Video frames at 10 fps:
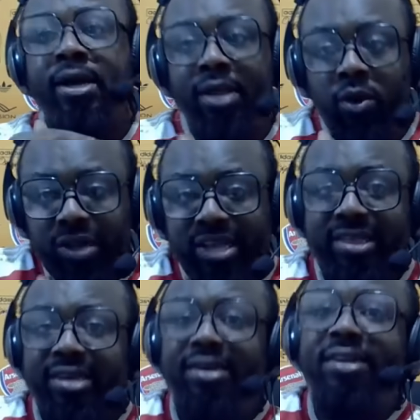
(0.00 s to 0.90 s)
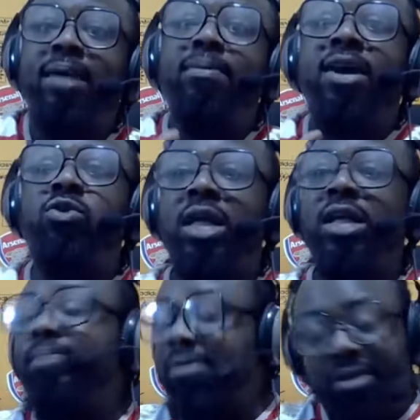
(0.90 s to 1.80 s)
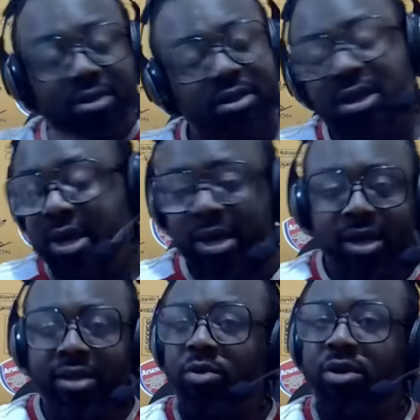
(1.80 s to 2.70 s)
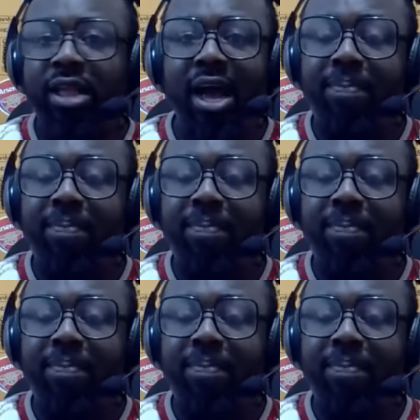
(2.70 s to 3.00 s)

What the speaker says: They will integrate them gradually, but it's looking like